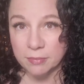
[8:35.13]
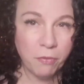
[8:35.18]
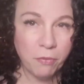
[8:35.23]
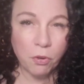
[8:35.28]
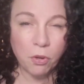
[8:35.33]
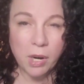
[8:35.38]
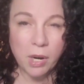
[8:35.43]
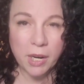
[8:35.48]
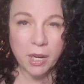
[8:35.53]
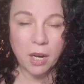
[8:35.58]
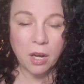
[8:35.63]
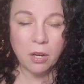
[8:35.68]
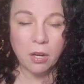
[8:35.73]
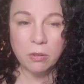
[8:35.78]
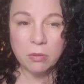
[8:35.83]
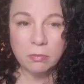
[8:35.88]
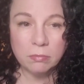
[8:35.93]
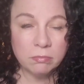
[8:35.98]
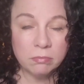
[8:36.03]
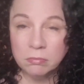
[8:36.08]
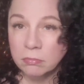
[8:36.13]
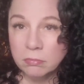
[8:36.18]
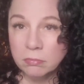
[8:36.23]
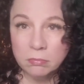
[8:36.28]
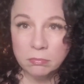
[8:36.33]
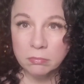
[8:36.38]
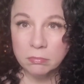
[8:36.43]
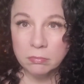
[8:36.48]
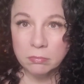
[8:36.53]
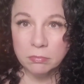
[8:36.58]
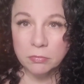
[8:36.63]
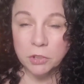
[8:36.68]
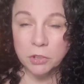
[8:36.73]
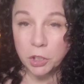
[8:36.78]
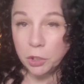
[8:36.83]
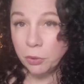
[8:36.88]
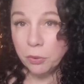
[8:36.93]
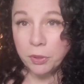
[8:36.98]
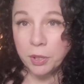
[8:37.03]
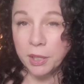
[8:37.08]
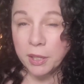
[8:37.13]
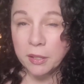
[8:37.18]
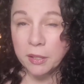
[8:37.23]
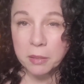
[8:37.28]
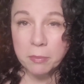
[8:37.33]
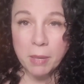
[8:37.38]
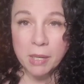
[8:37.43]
Before I go, do you think